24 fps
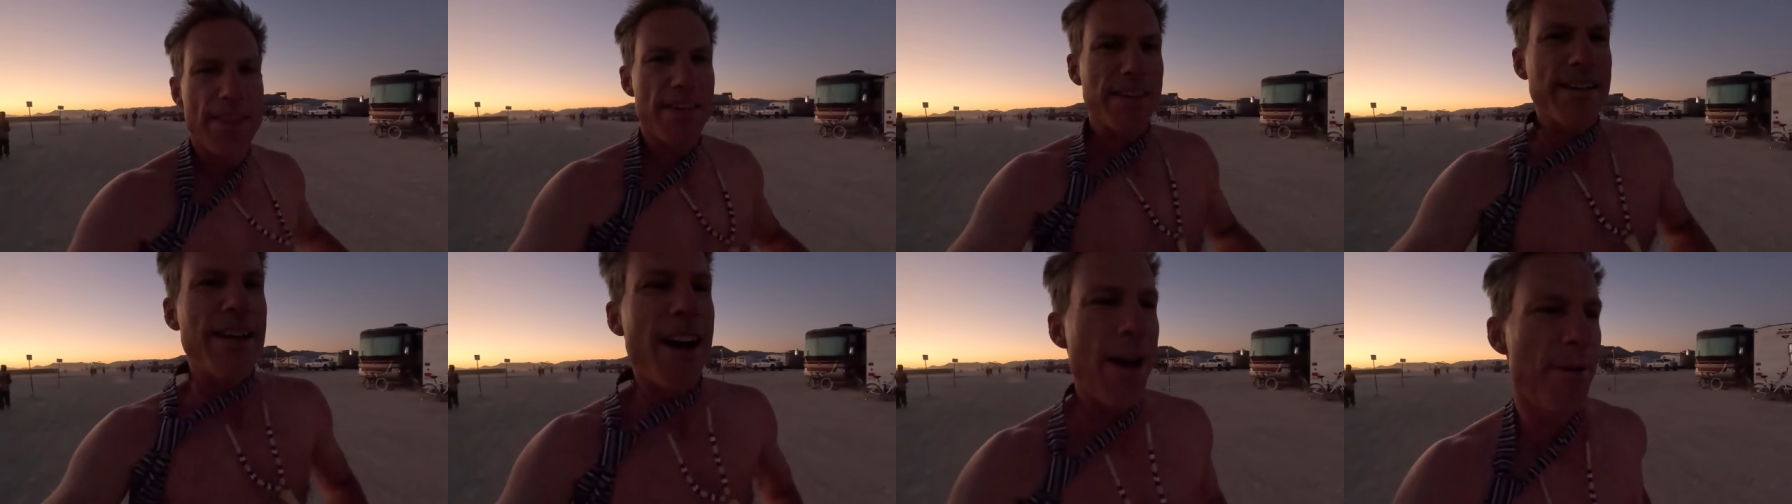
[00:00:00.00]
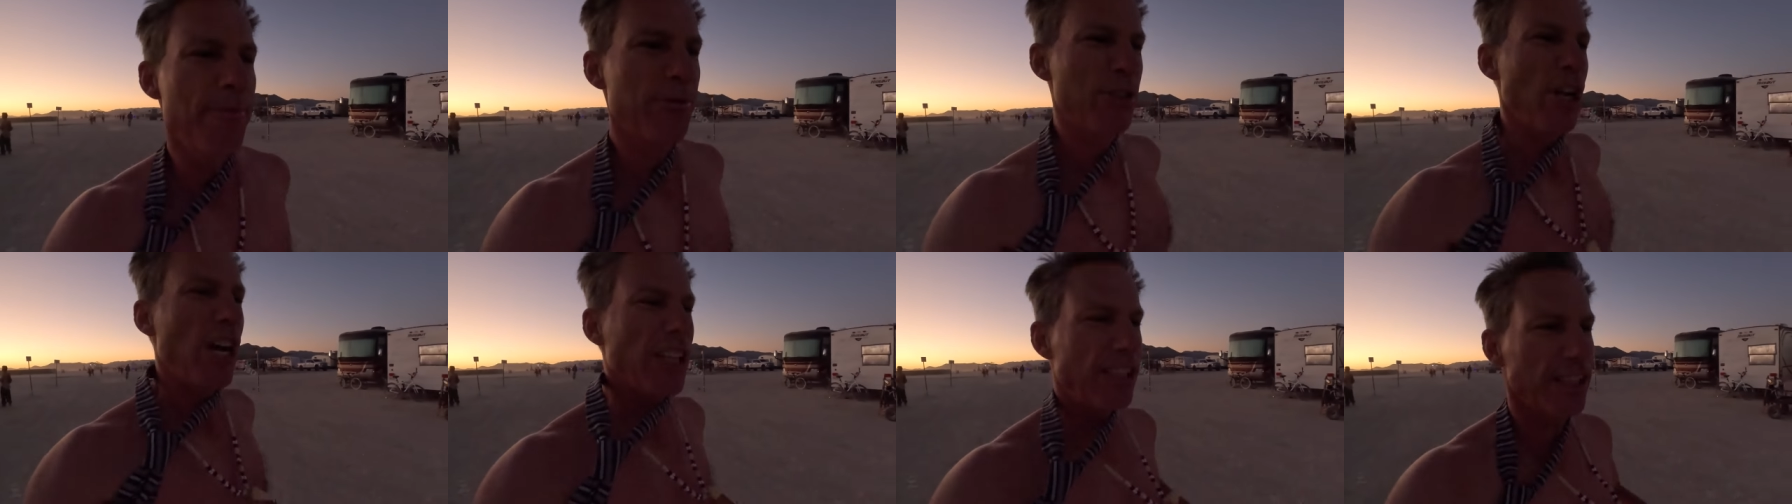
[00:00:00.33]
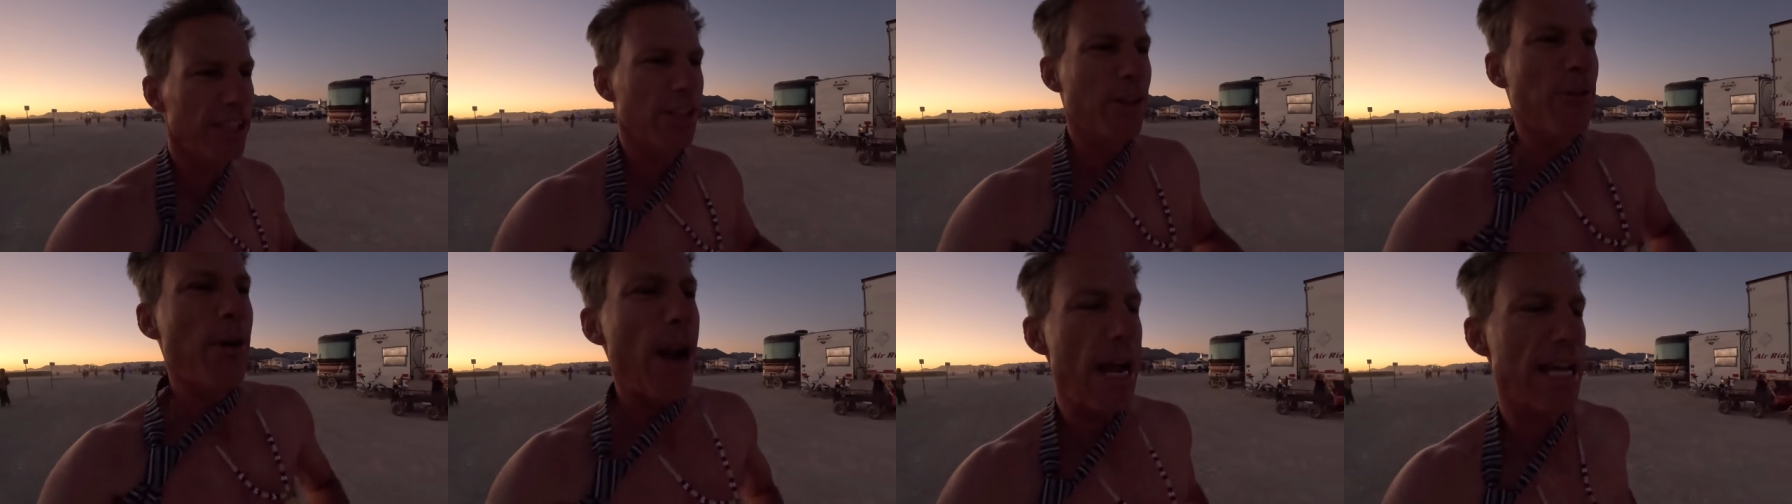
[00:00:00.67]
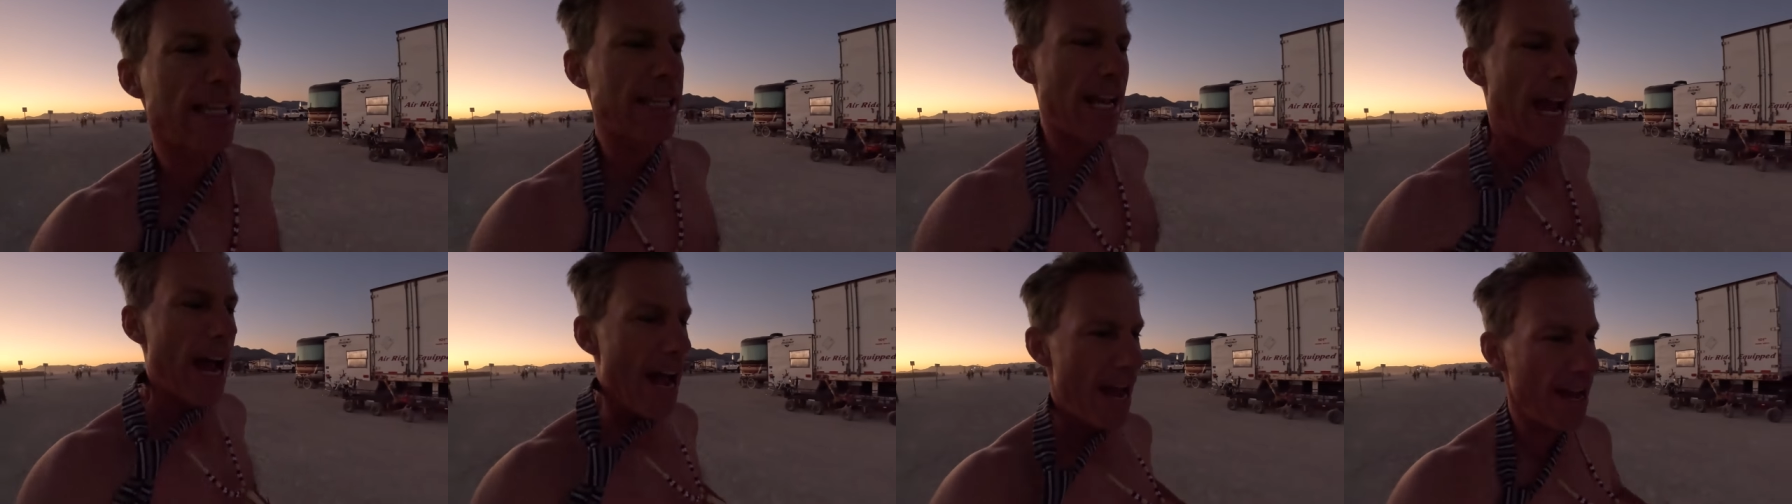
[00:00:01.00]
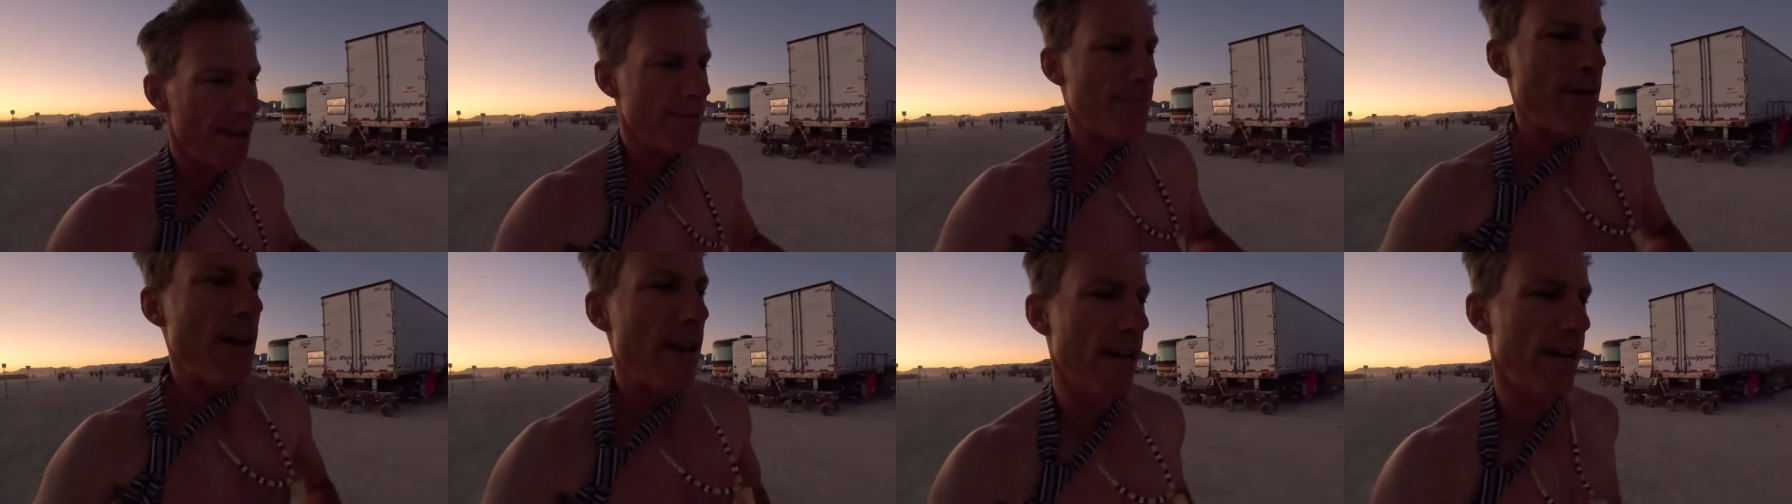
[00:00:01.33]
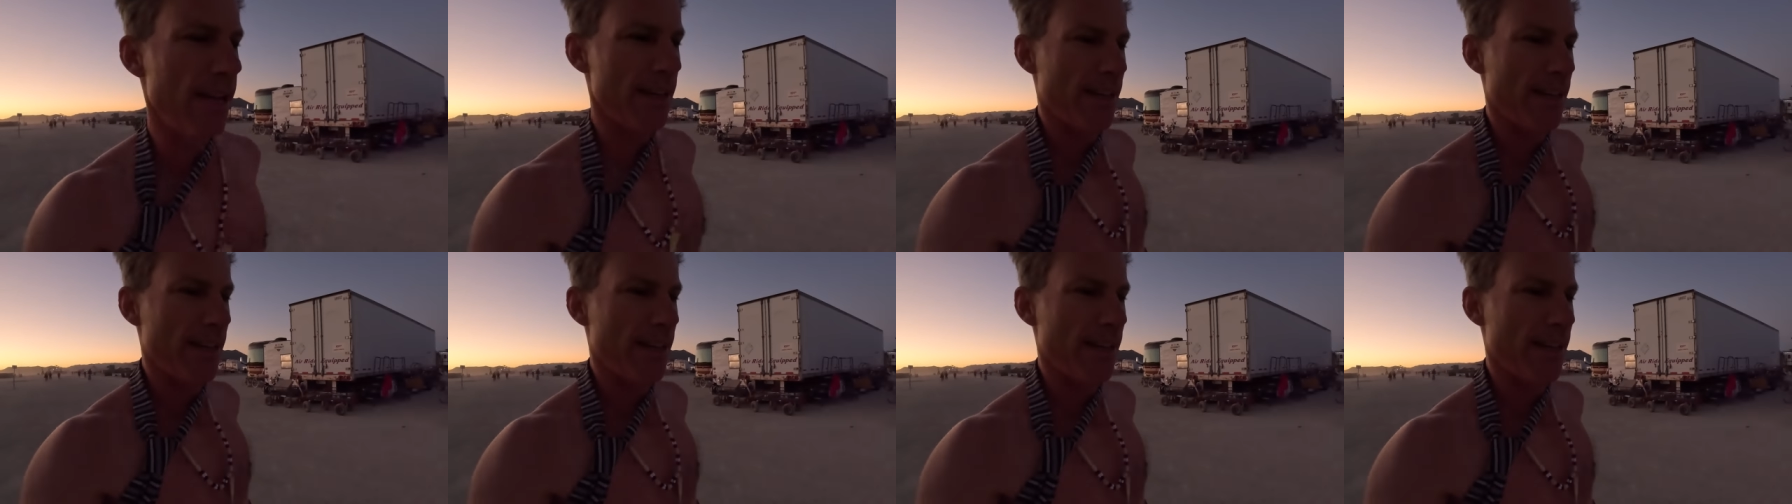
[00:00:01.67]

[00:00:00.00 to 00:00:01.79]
They come just at the right time.